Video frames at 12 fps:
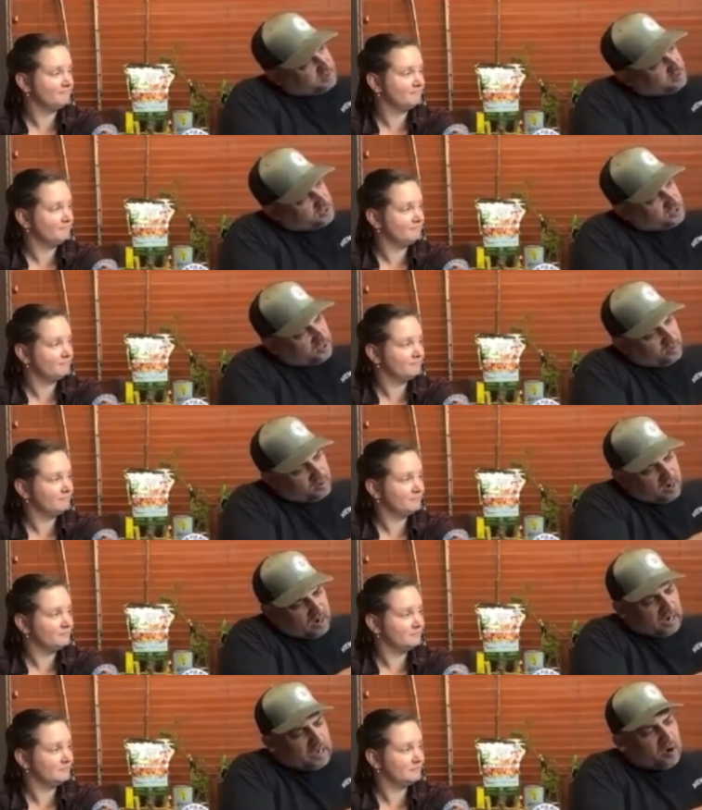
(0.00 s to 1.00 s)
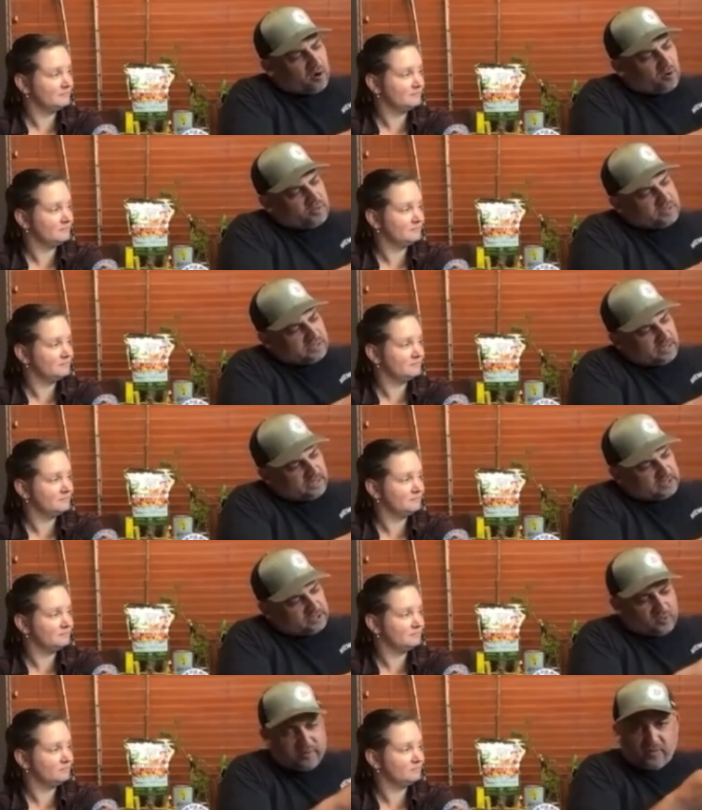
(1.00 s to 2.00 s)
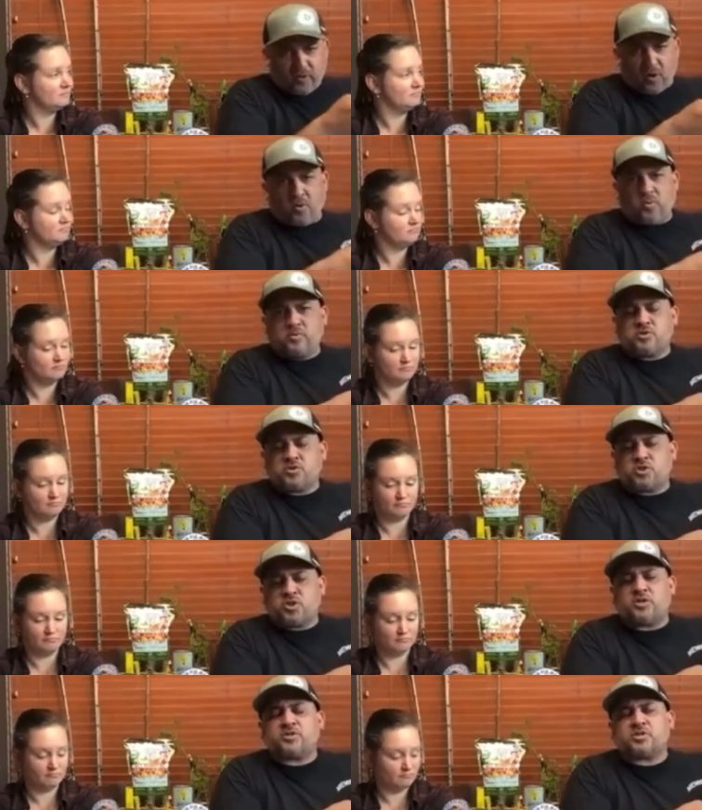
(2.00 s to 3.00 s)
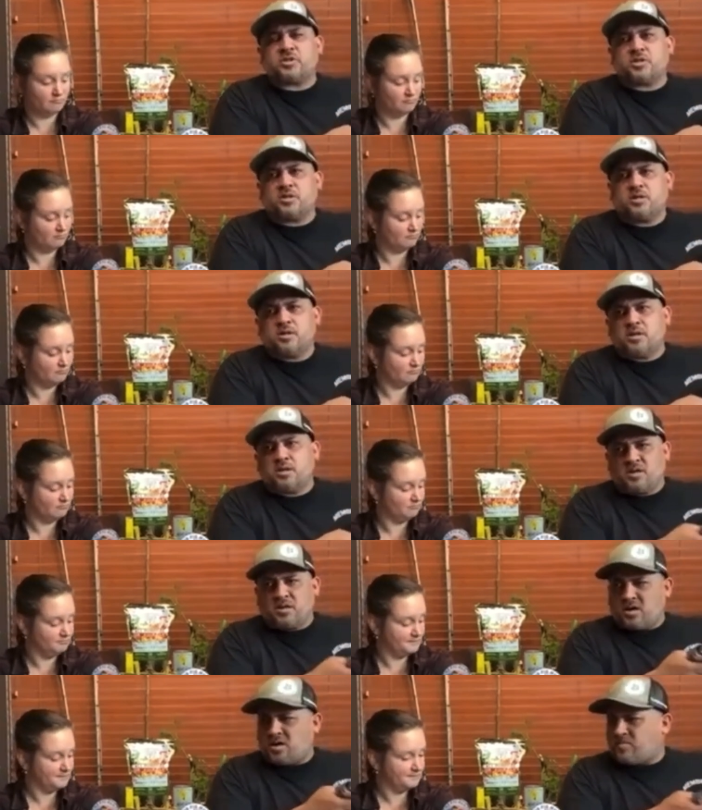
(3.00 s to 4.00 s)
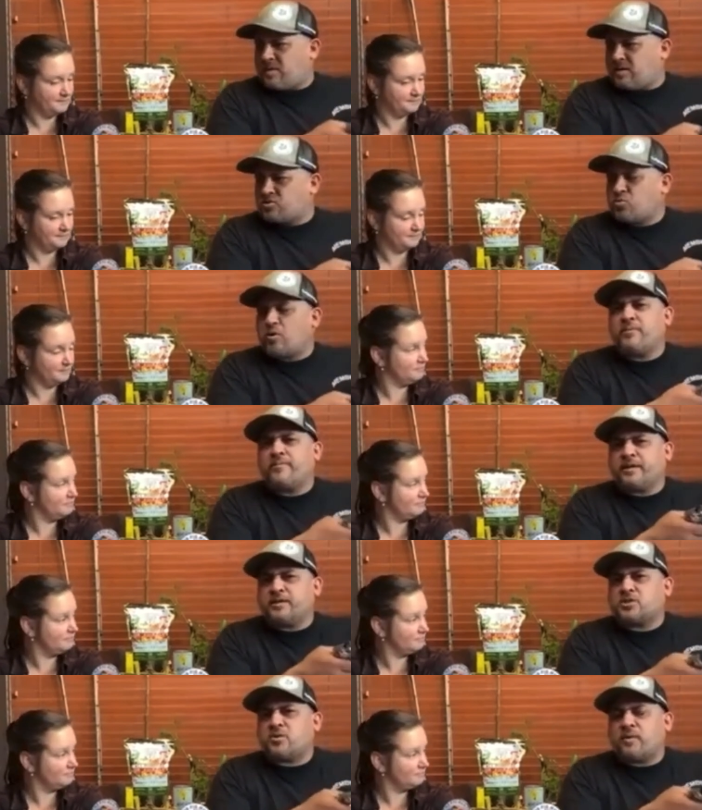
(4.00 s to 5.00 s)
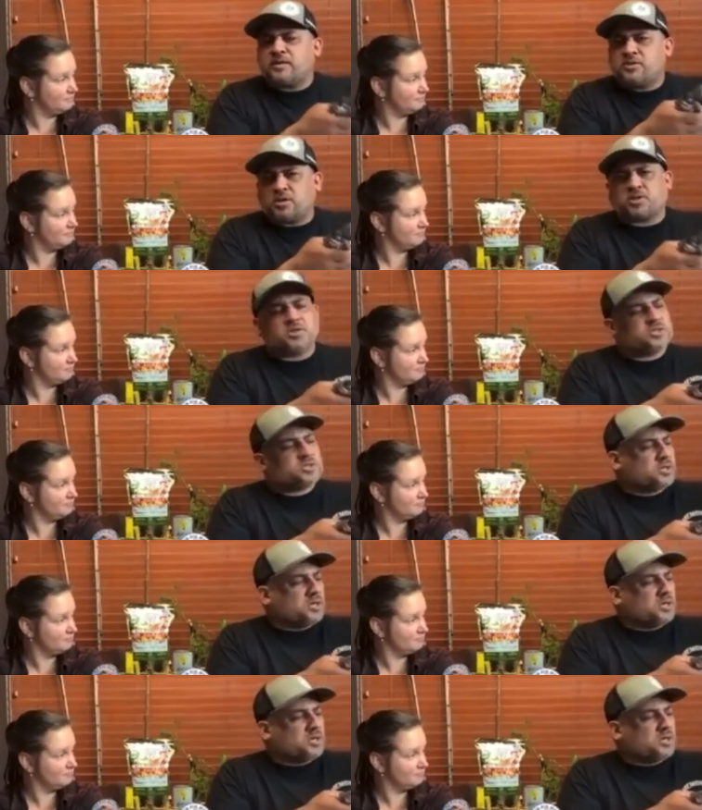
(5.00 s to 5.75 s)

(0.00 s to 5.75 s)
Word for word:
Speaker 1: So I always like to, even though it was just uh, about 20 minutes ago, I took this